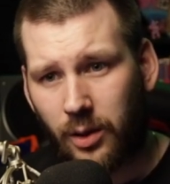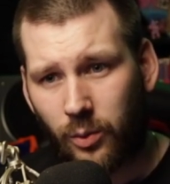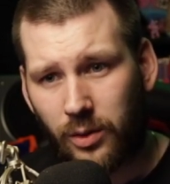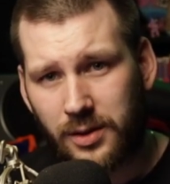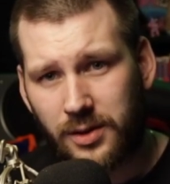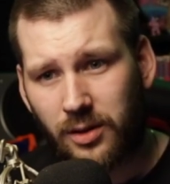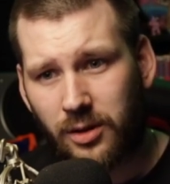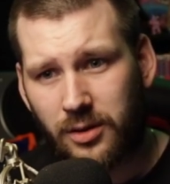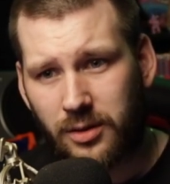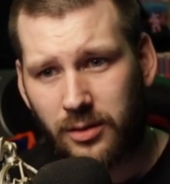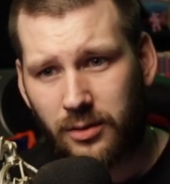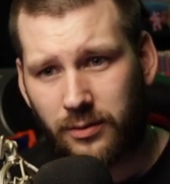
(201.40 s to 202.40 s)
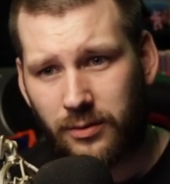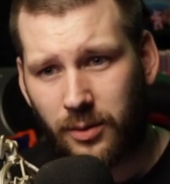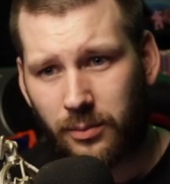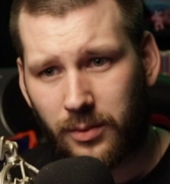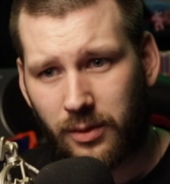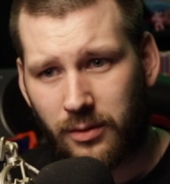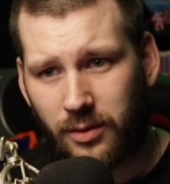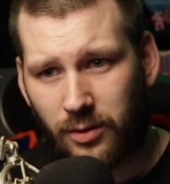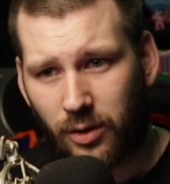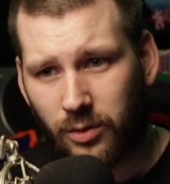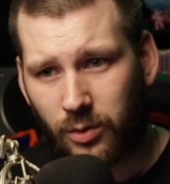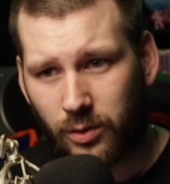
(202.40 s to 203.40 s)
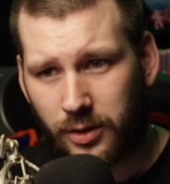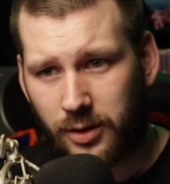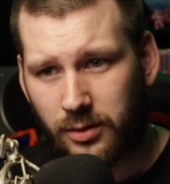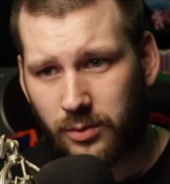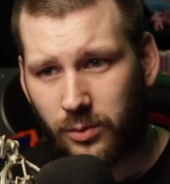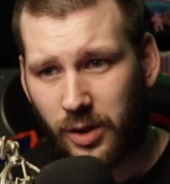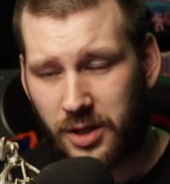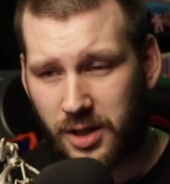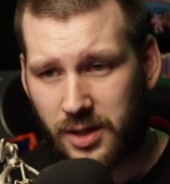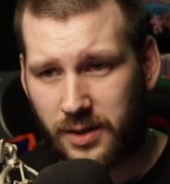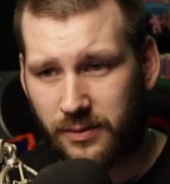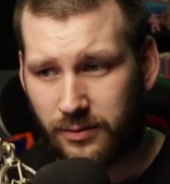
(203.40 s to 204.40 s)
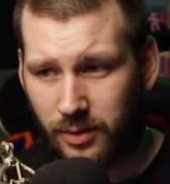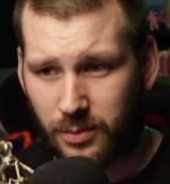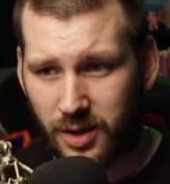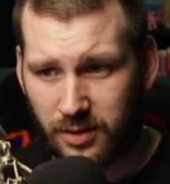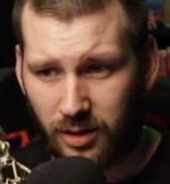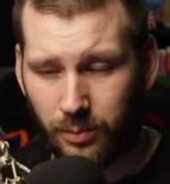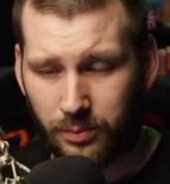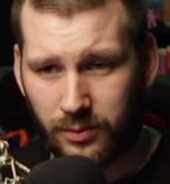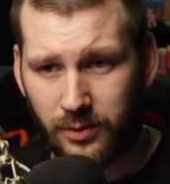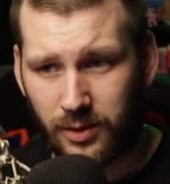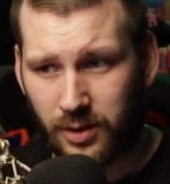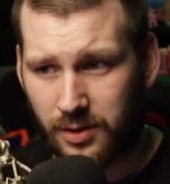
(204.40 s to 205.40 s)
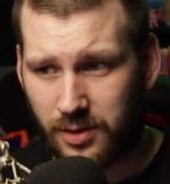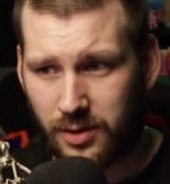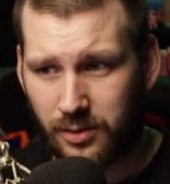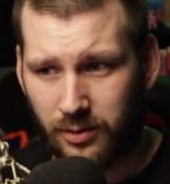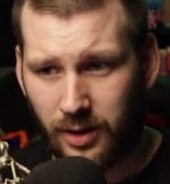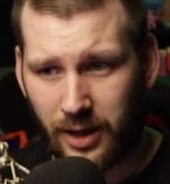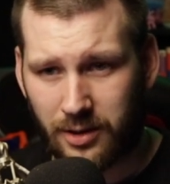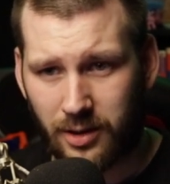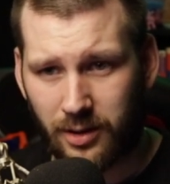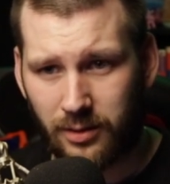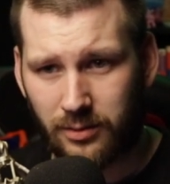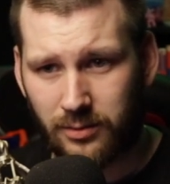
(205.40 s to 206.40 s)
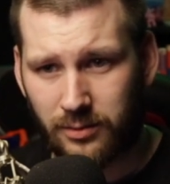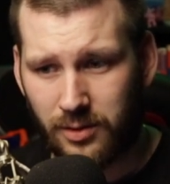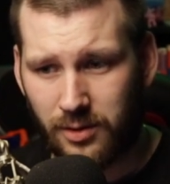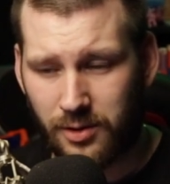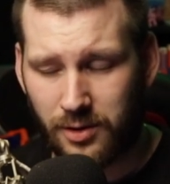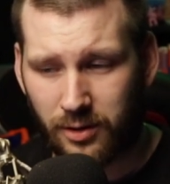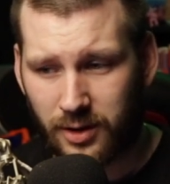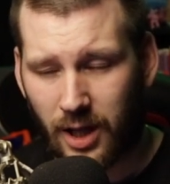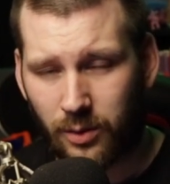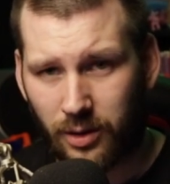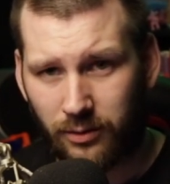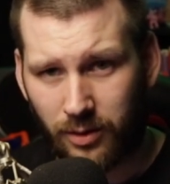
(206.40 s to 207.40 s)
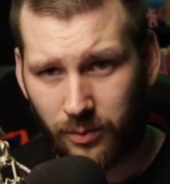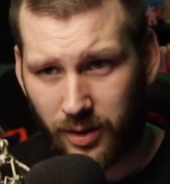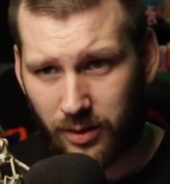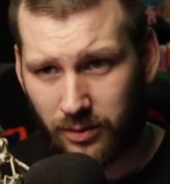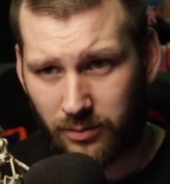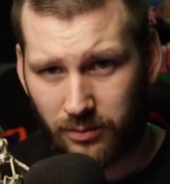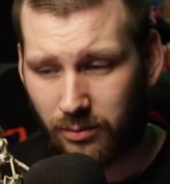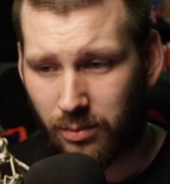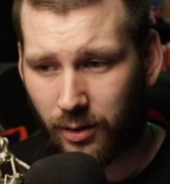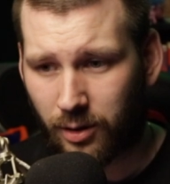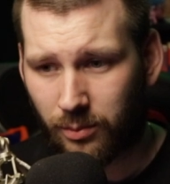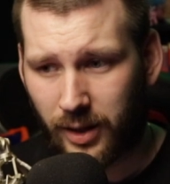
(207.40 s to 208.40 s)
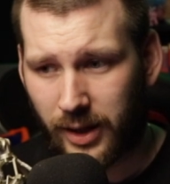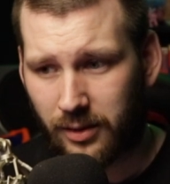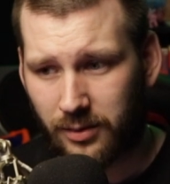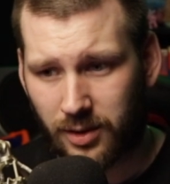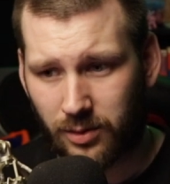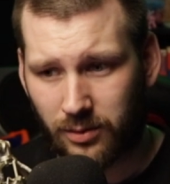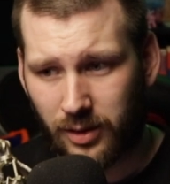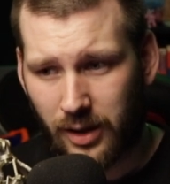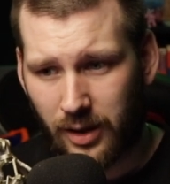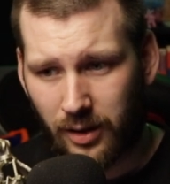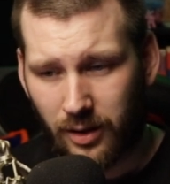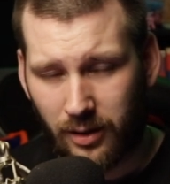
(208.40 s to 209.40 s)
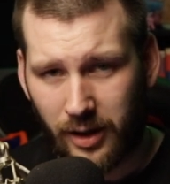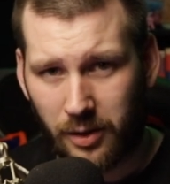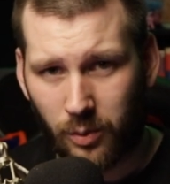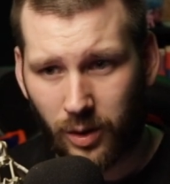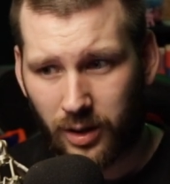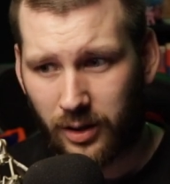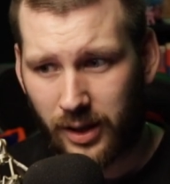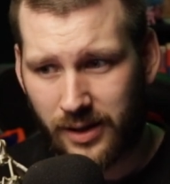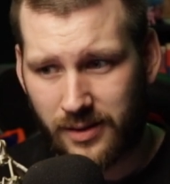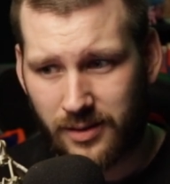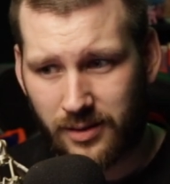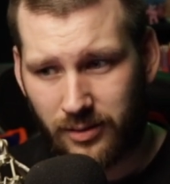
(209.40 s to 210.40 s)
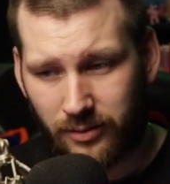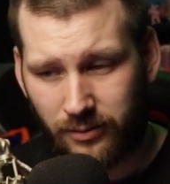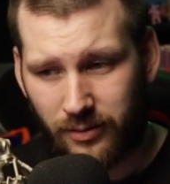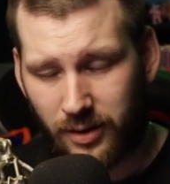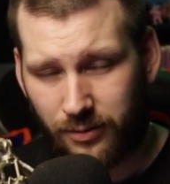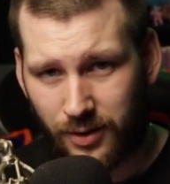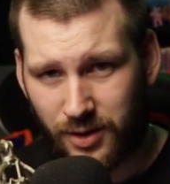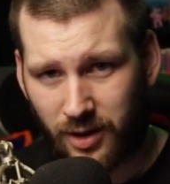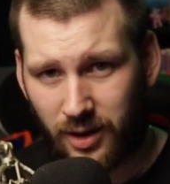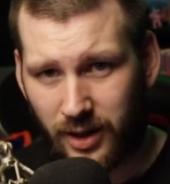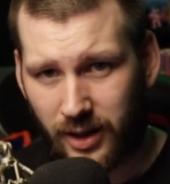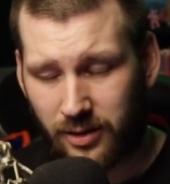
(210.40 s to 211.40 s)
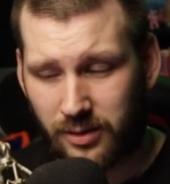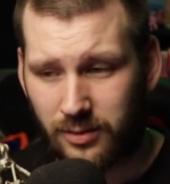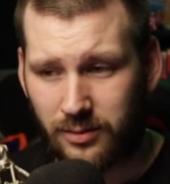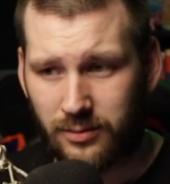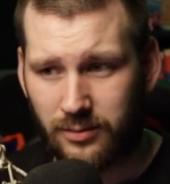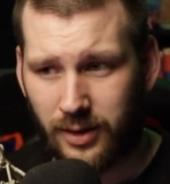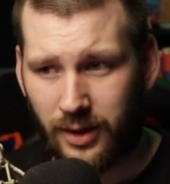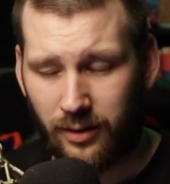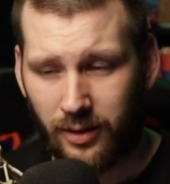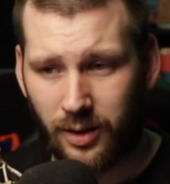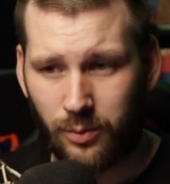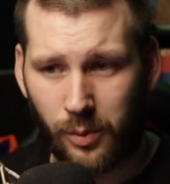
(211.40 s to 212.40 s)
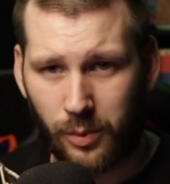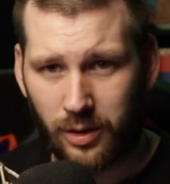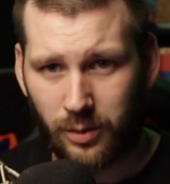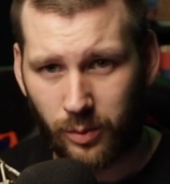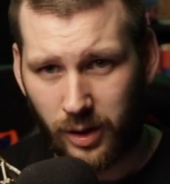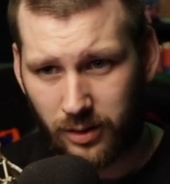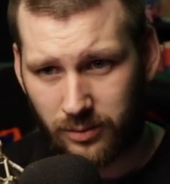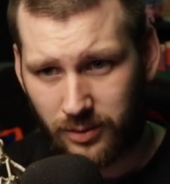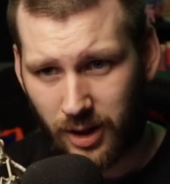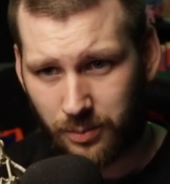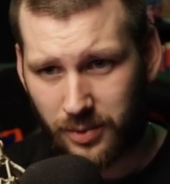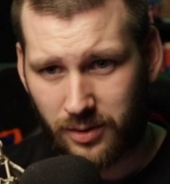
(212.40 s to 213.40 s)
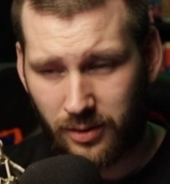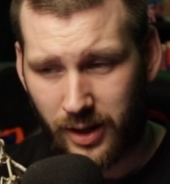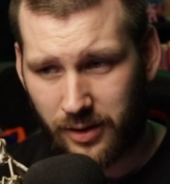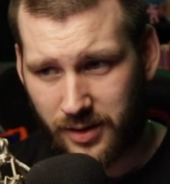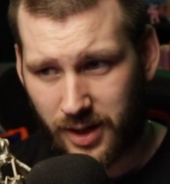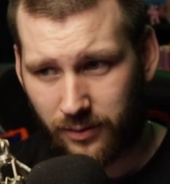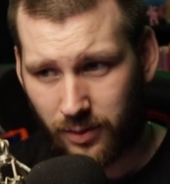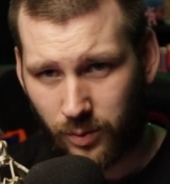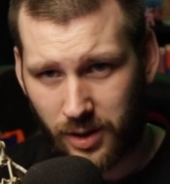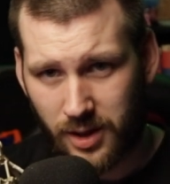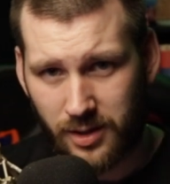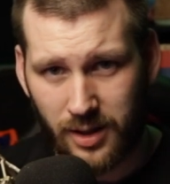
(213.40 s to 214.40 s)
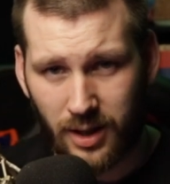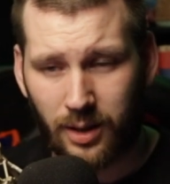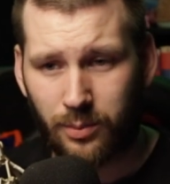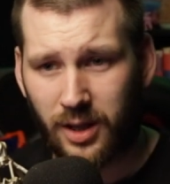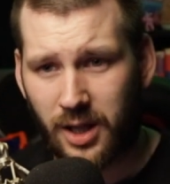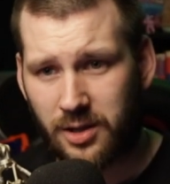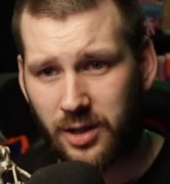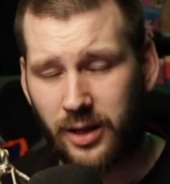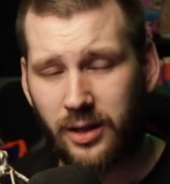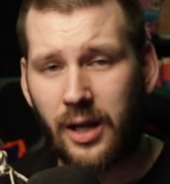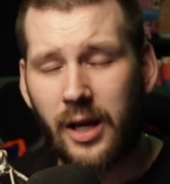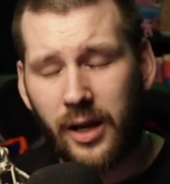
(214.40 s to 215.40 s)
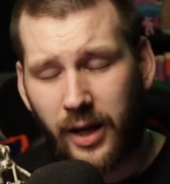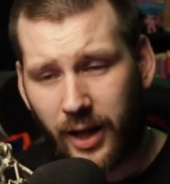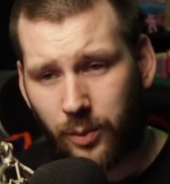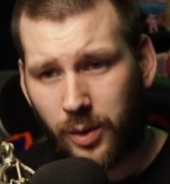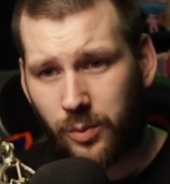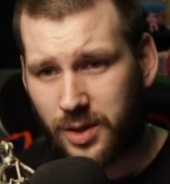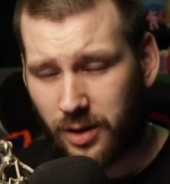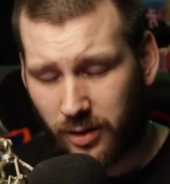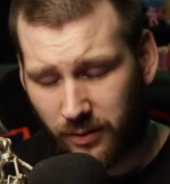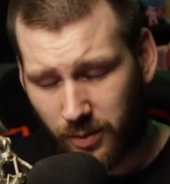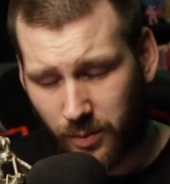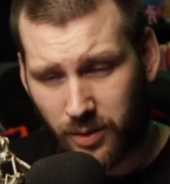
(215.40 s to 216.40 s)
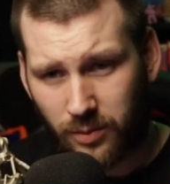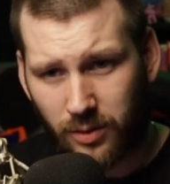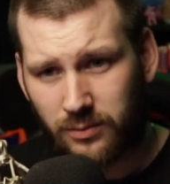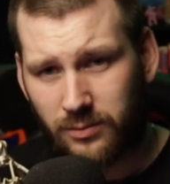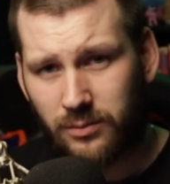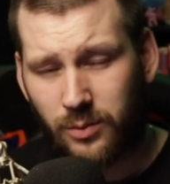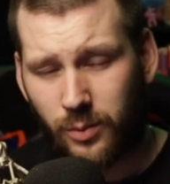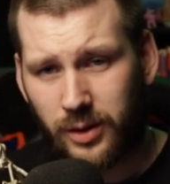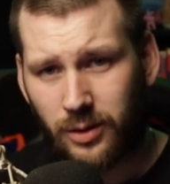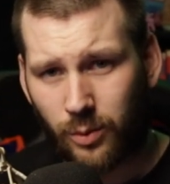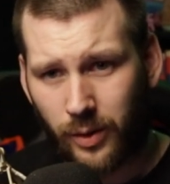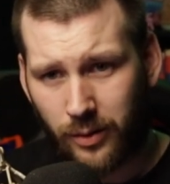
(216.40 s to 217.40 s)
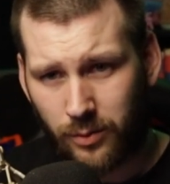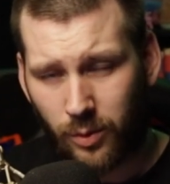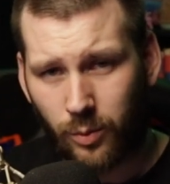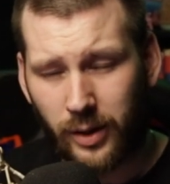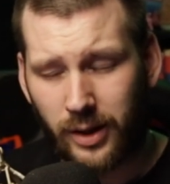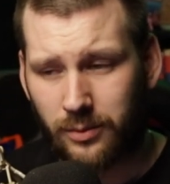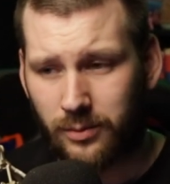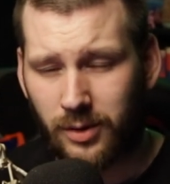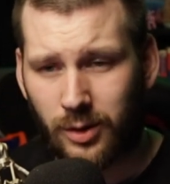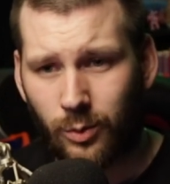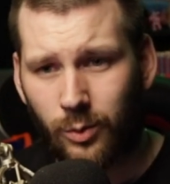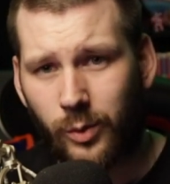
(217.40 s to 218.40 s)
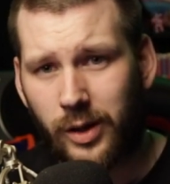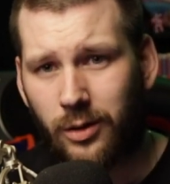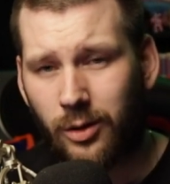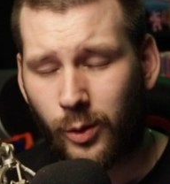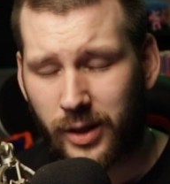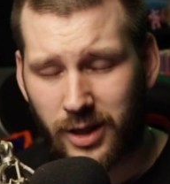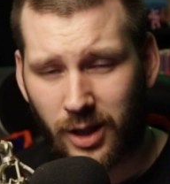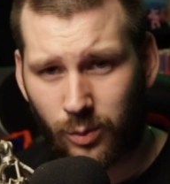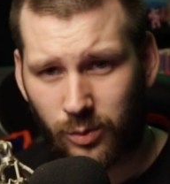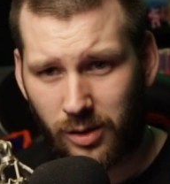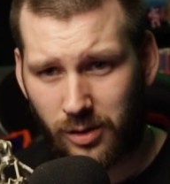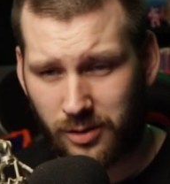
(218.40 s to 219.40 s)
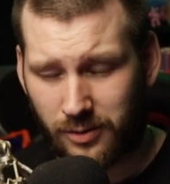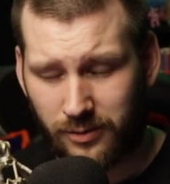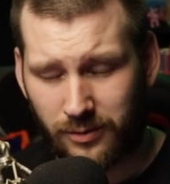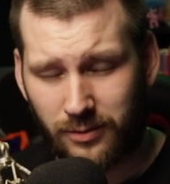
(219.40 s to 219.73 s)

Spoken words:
we'll start from the wrong order, which is from the top, because you actually start counting from the bottom layer. So layer 1 is the physical layer, and then we work our way up to layer 7, which is the application layer. Anyway, we're starting from we're going the wrong way. We're going downwards.